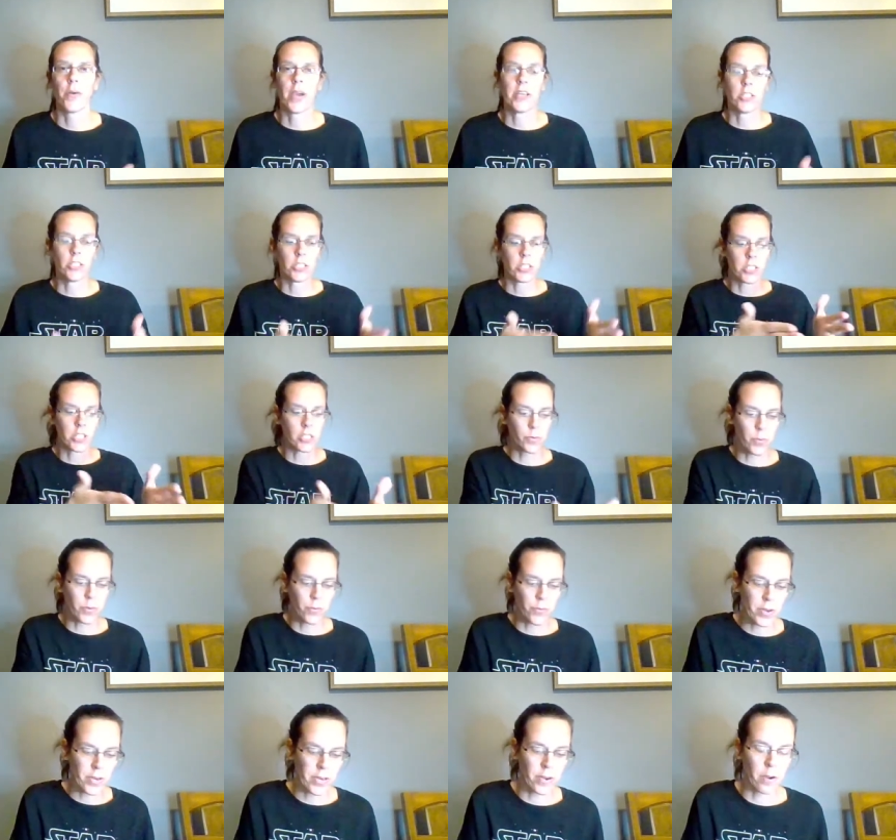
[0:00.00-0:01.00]
okay, just because
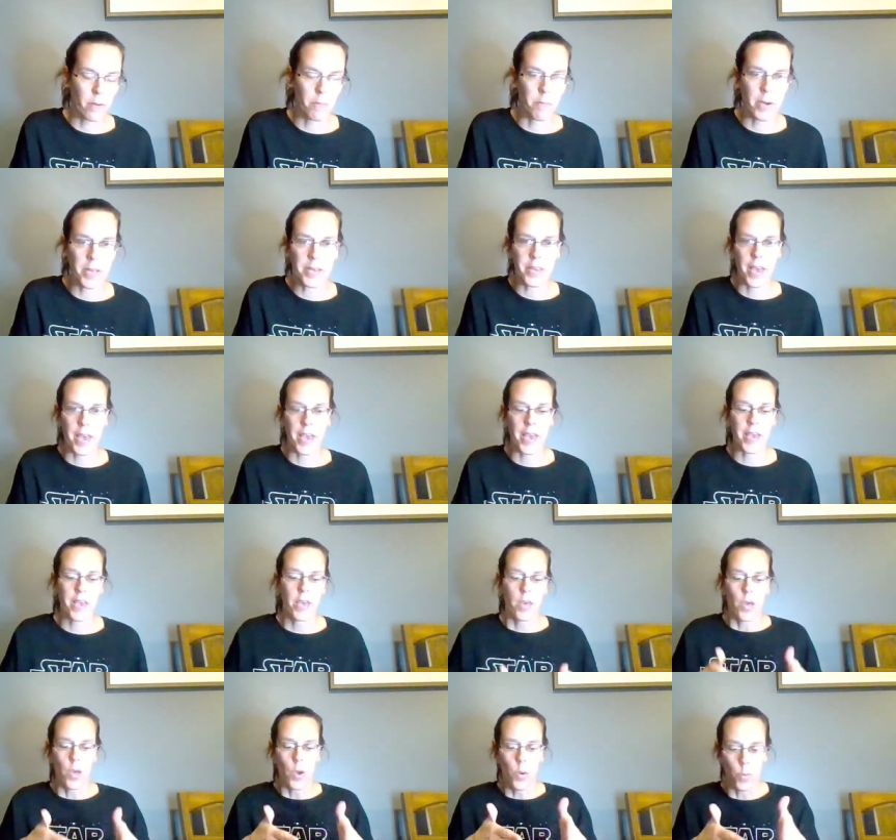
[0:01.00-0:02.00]
we read it on Monday,